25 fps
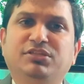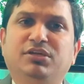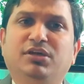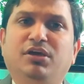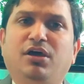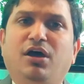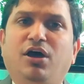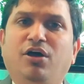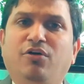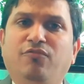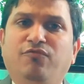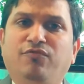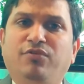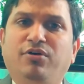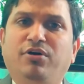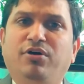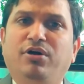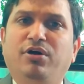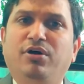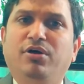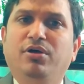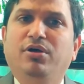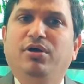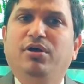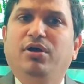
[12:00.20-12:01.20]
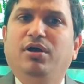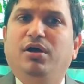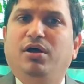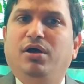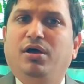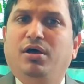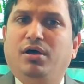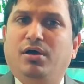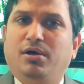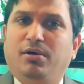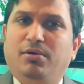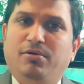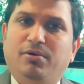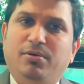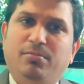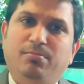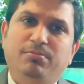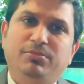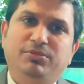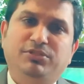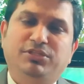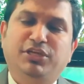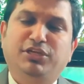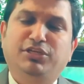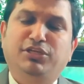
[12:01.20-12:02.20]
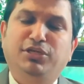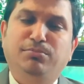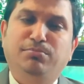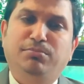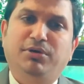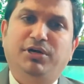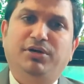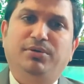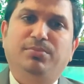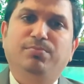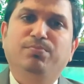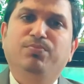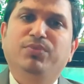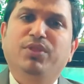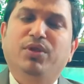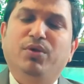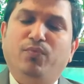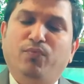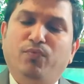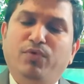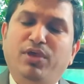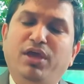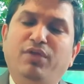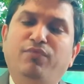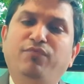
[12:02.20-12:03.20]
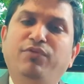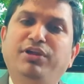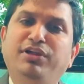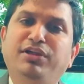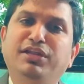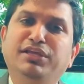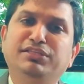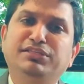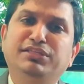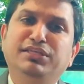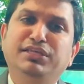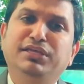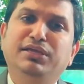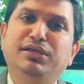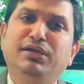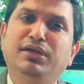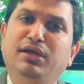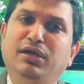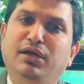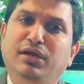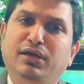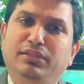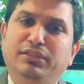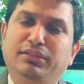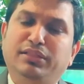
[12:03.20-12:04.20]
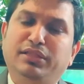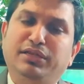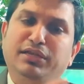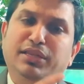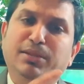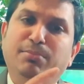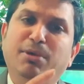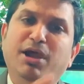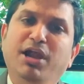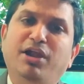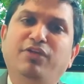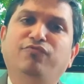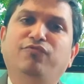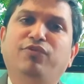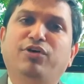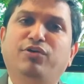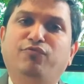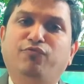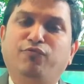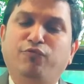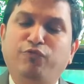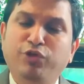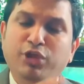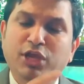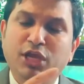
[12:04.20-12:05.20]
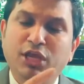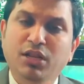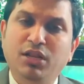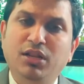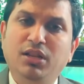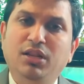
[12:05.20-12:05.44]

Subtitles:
of September, we are witnessing the demand for fuel,